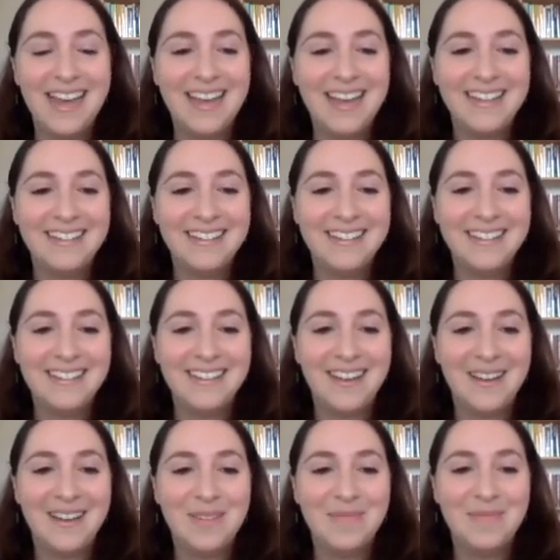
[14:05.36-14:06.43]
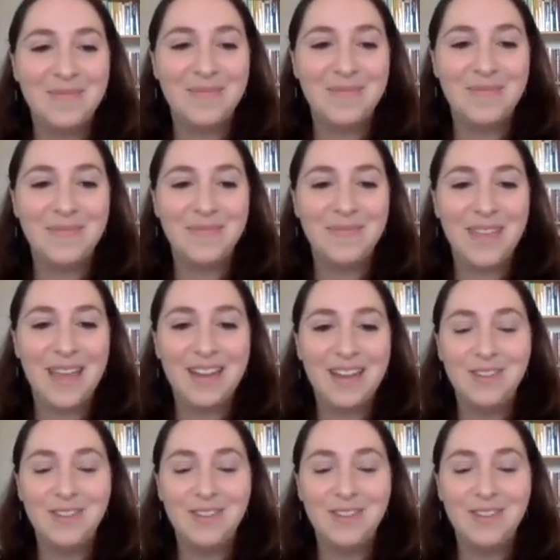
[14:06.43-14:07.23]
and um, and